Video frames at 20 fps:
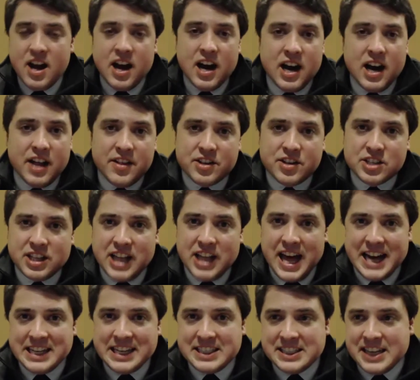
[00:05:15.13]
There's a
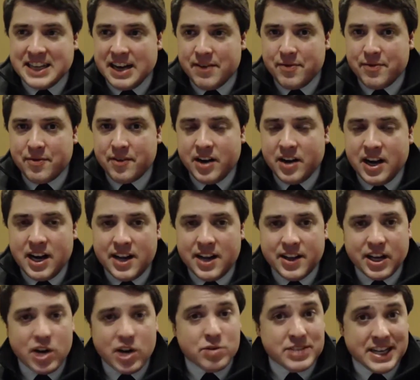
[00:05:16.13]
lot of stuff
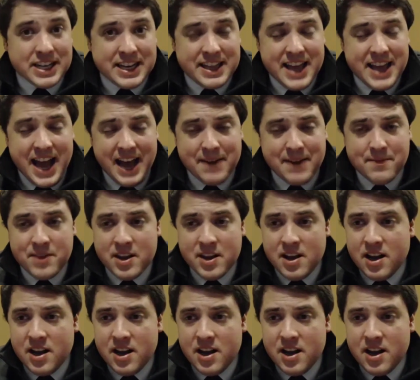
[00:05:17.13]
that goes into that.